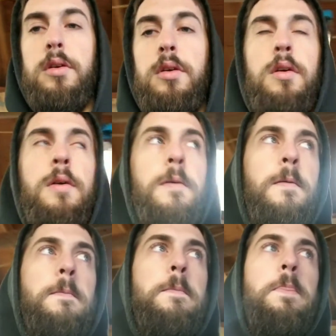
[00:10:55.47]
Because I
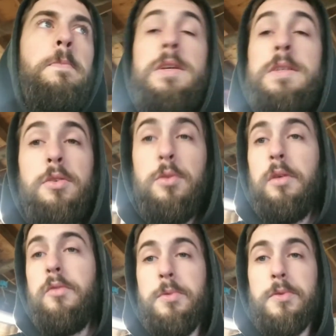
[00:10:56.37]
do live in Missouri.
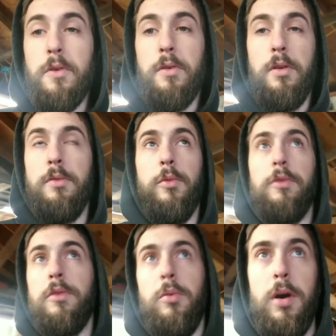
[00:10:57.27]
Once in a while
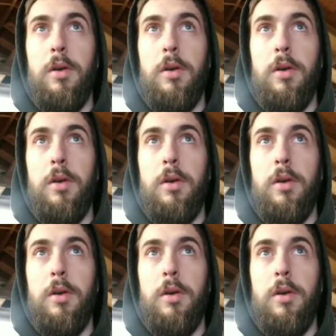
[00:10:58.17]
we